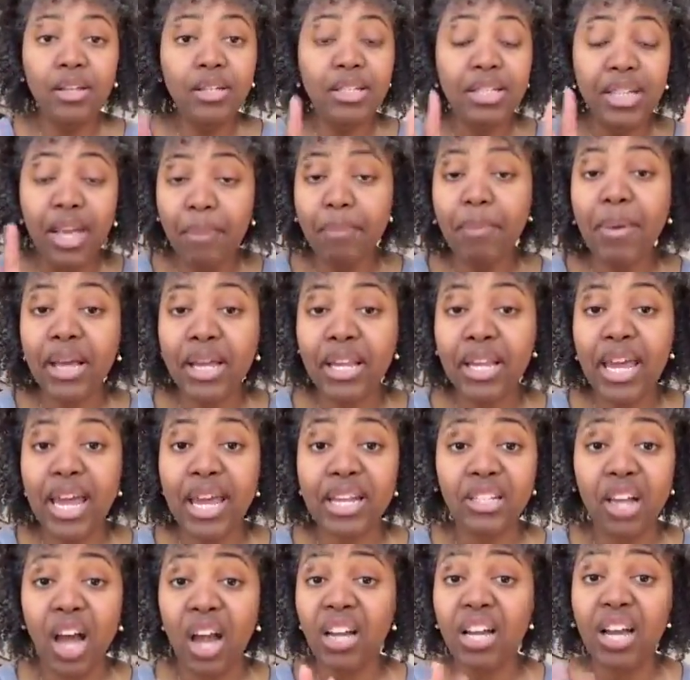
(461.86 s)
typically
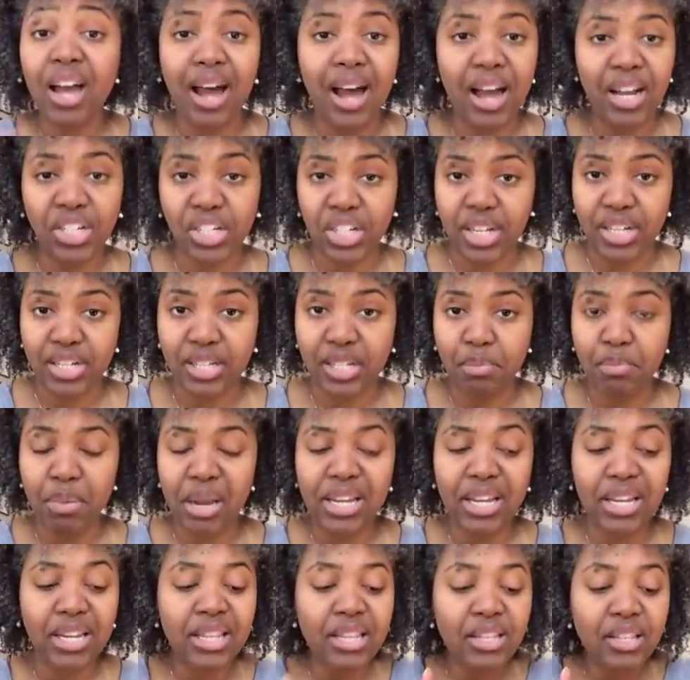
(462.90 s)
it's unconscious,
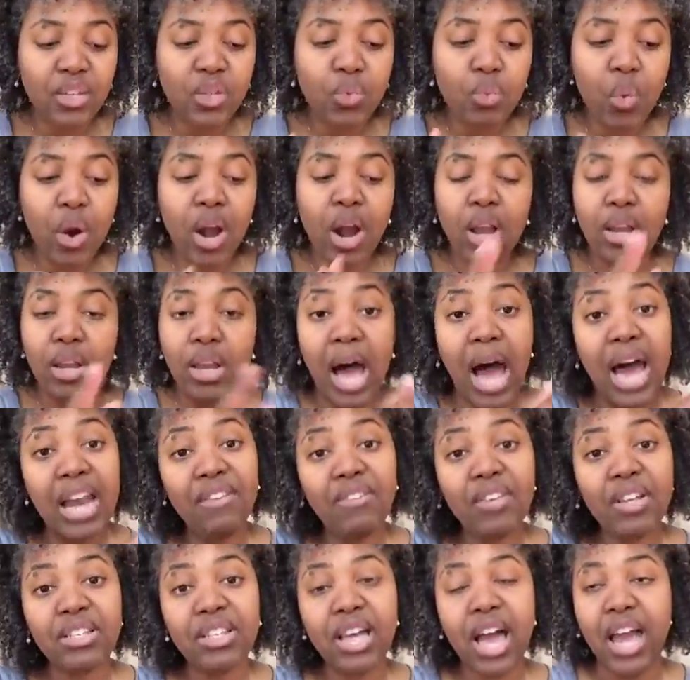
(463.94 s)
but this is where a lot
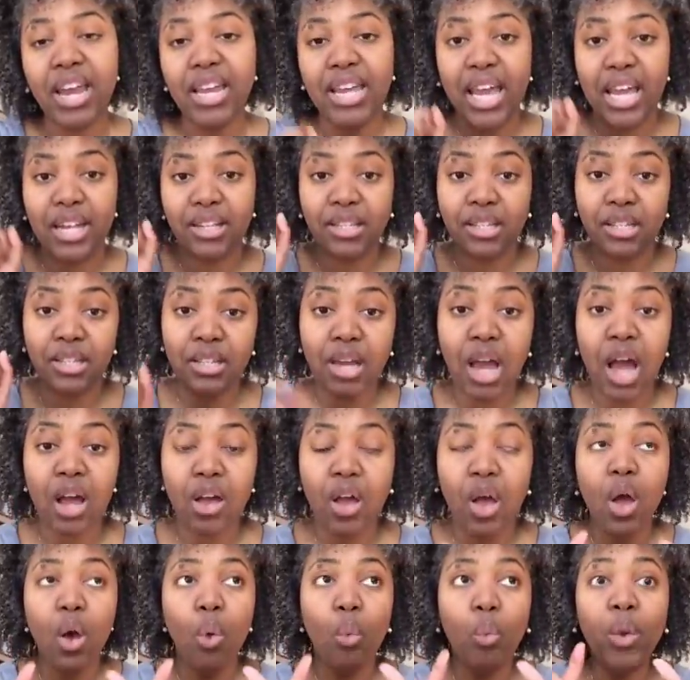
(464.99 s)
of us kind of get
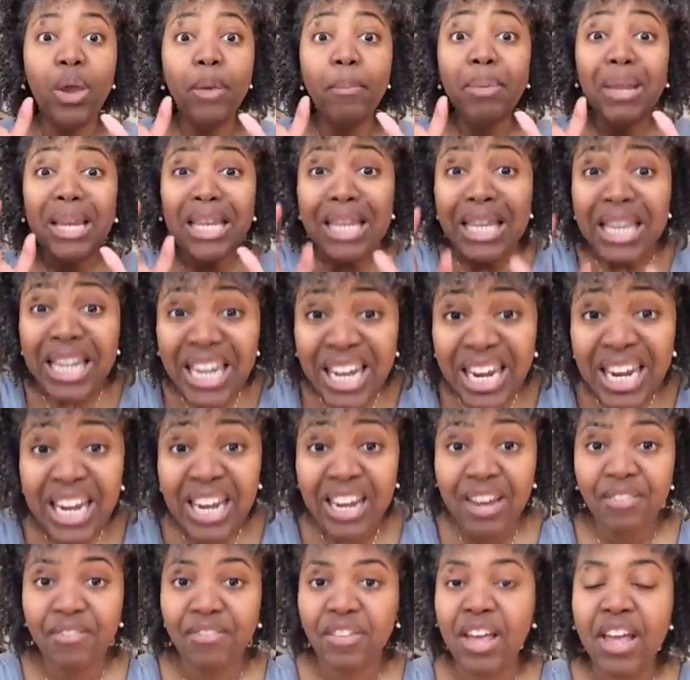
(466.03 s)
stuck. We
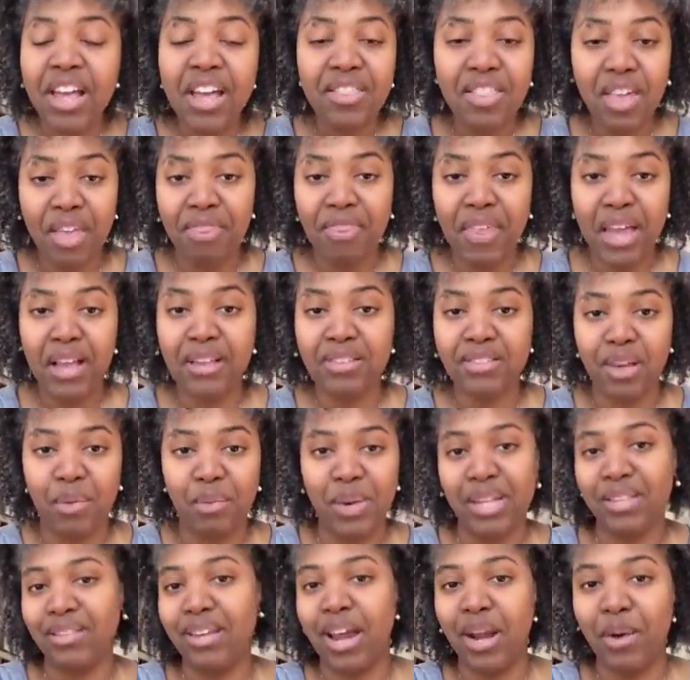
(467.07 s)
believe the things that
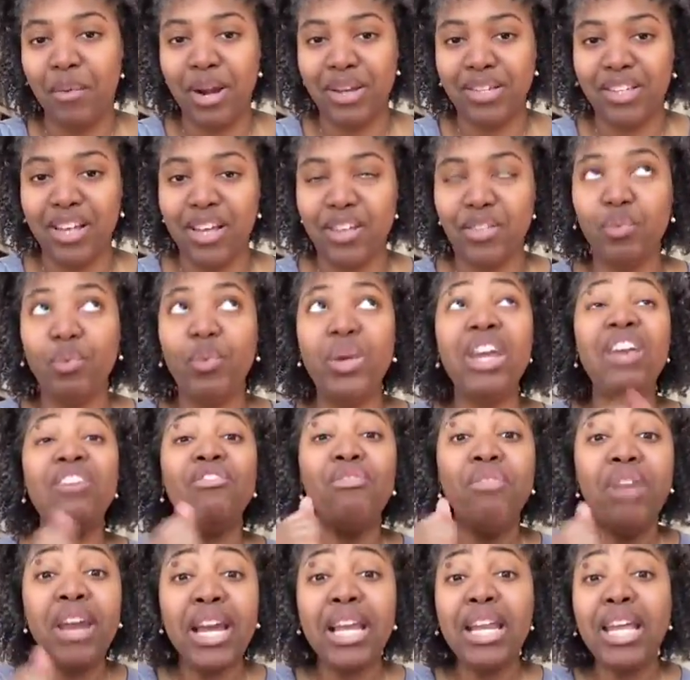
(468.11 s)
we say to ourselves. We
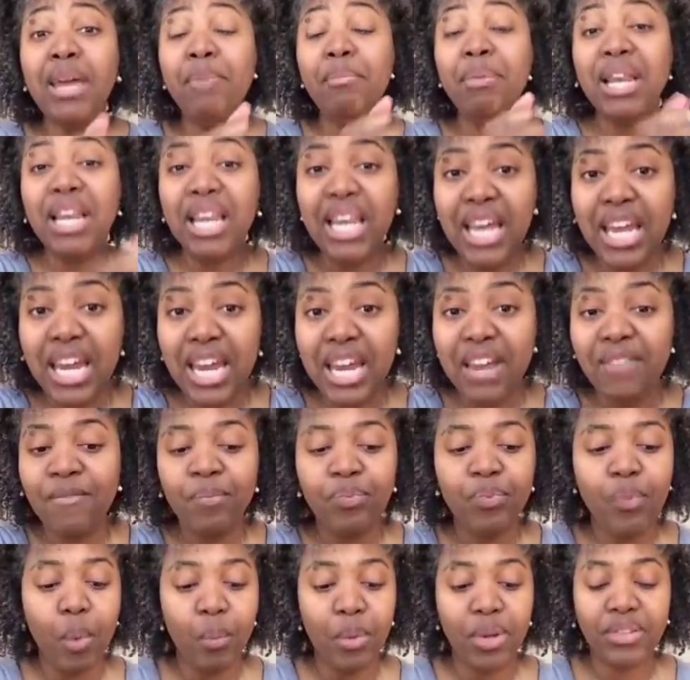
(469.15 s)
really believe
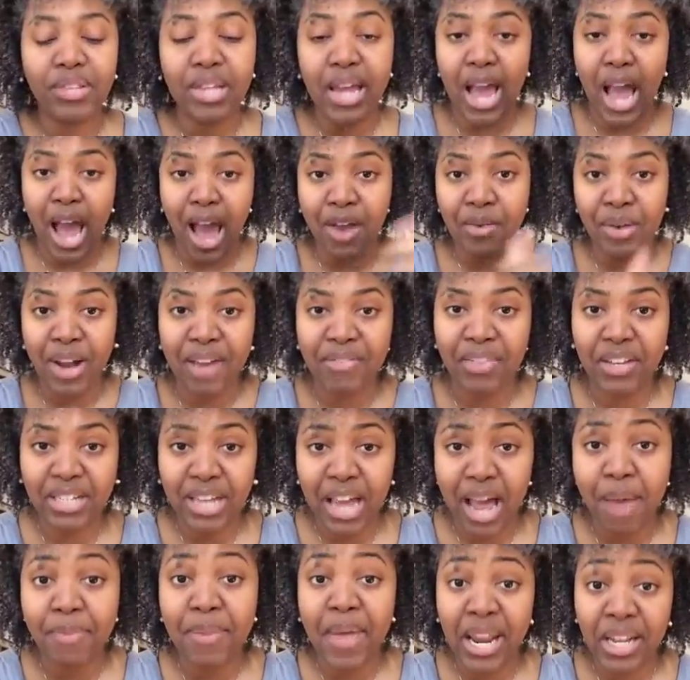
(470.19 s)
when we say, I don't have the
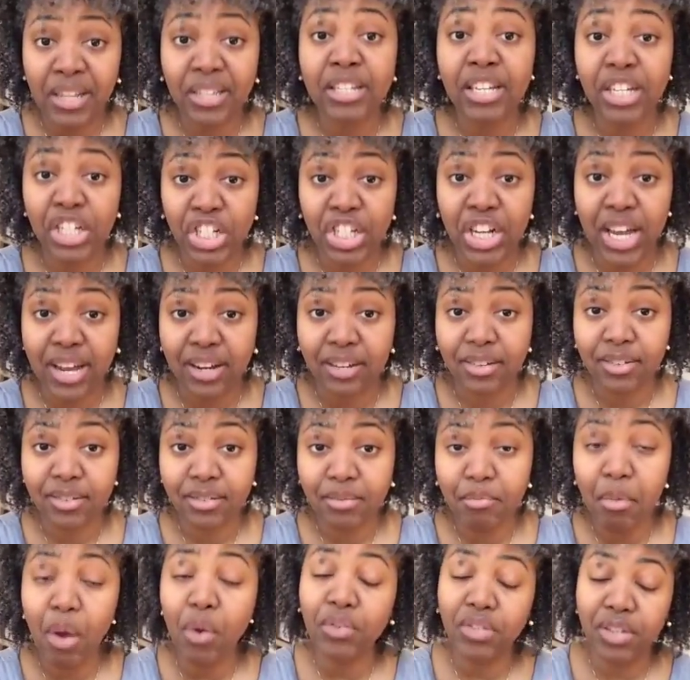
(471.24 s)
time, that it's legit
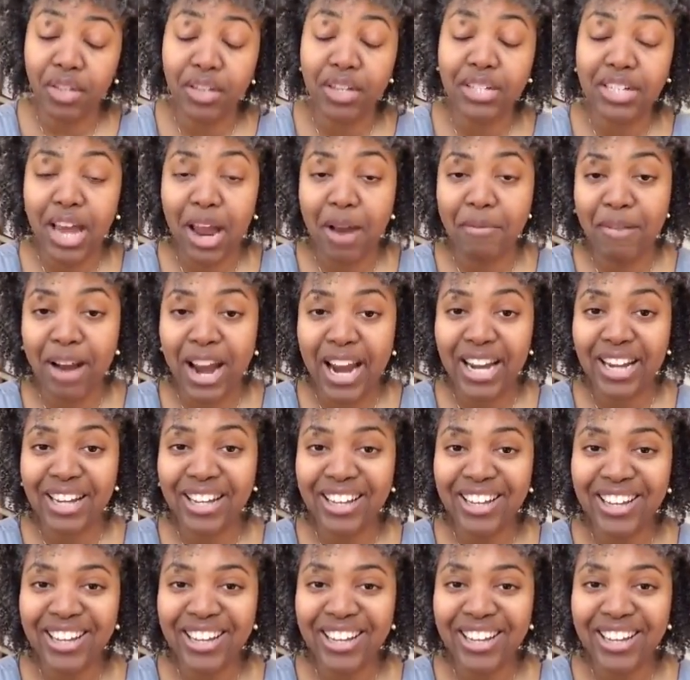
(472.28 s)
most of the time, right?